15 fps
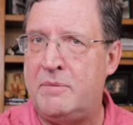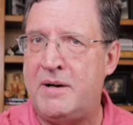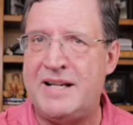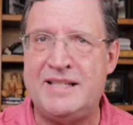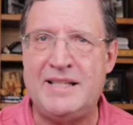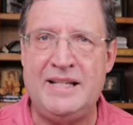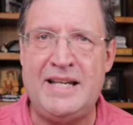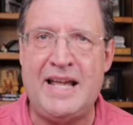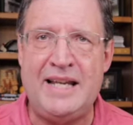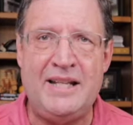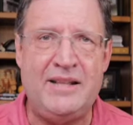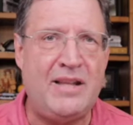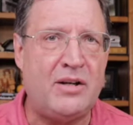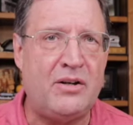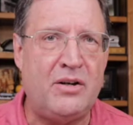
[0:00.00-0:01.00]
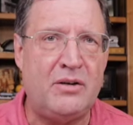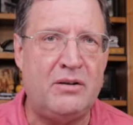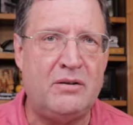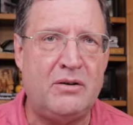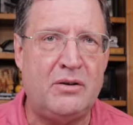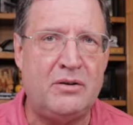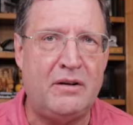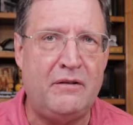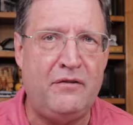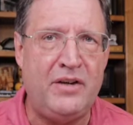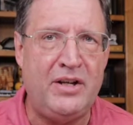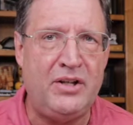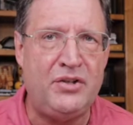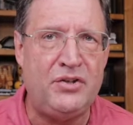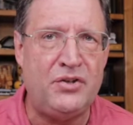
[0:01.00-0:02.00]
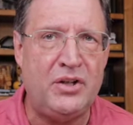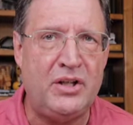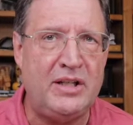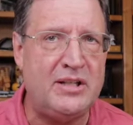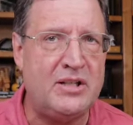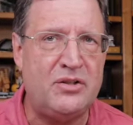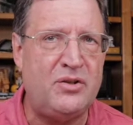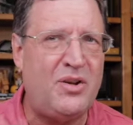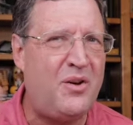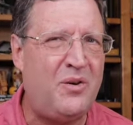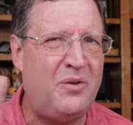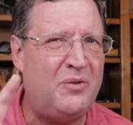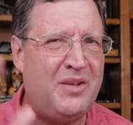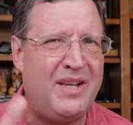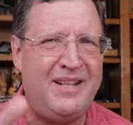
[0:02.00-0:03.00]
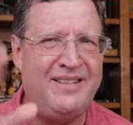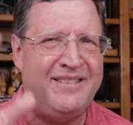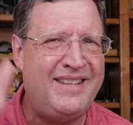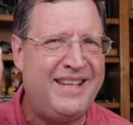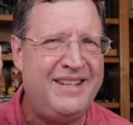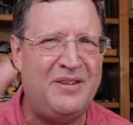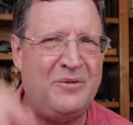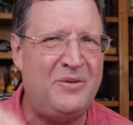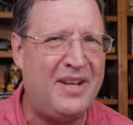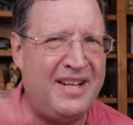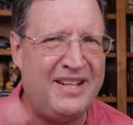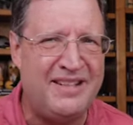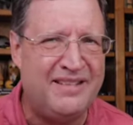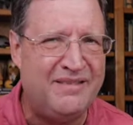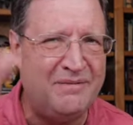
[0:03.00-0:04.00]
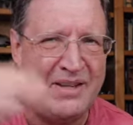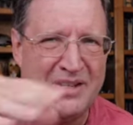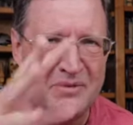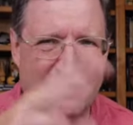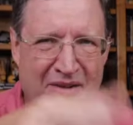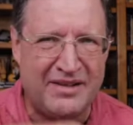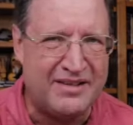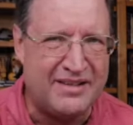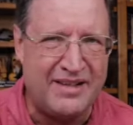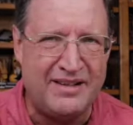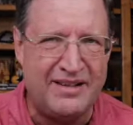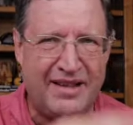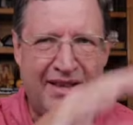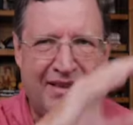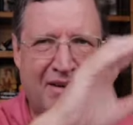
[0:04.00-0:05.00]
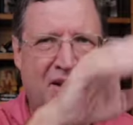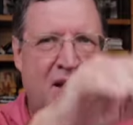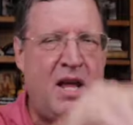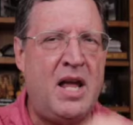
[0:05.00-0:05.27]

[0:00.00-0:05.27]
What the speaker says: And I said, Dad, isn't that going to hurt the fish? And he says, no, they know not to mess with this thing in there.